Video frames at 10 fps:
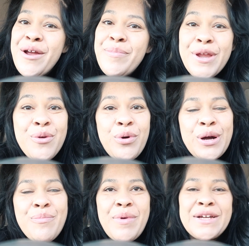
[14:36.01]
Everybody,
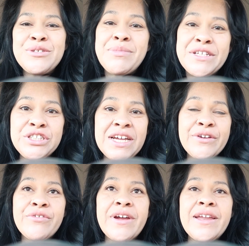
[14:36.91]
welcome back to my
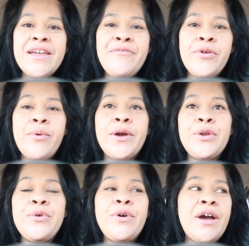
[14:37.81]
channel, and if you are
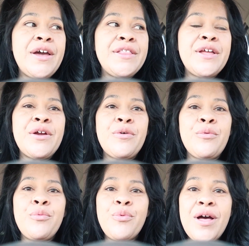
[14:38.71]
new, hi there,
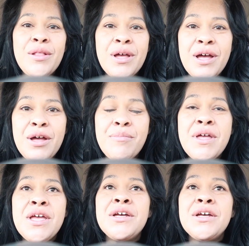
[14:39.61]
welcome.